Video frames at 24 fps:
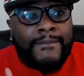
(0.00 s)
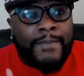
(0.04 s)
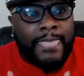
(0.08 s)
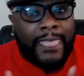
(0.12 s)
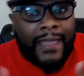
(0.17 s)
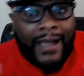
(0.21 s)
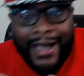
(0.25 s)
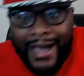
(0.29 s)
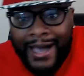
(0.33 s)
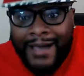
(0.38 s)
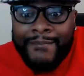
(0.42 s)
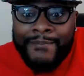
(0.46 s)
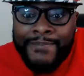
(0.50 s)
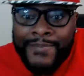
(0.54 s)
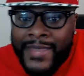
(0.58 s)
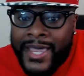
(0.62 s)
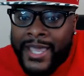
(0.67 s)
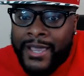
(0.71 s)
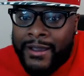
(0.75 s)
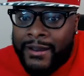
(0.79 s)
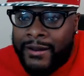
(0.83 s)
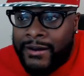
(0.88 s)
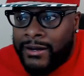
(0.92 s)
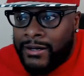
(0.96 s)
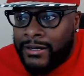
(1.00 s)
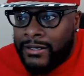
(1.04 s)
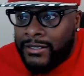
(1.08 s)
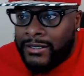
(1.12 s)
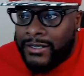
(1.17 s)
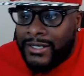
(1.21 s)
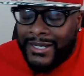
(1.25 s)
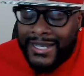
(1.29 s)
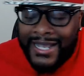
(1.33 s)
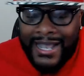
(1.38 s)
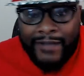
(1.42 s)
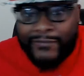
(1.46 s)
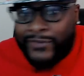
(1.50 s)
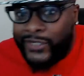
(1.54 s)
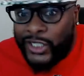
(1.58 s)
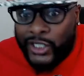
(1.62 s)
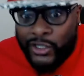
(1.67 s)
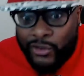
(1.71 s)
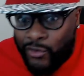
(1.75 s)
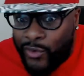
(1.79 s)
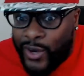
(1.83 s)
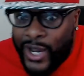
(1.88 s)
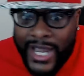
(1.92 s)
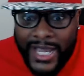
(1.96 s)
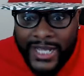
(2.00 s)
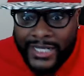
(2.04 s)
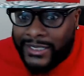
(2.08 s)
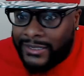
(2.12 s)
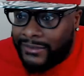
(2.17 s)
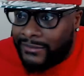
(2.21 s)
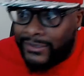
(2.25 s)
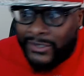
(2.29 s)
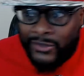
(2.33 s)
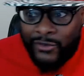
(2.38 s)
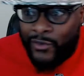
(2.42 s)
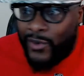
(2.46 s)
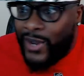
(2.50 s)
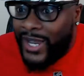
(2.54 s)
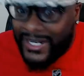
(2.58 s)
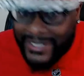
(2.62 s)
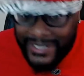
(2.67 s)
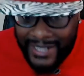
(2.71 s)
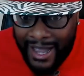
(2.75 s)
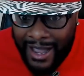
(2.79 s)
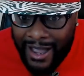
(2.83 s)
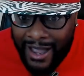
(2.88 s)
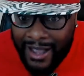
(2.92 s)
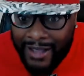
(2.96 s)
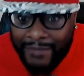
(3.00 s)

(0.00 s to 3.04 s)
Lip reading: I'm there having a grand time,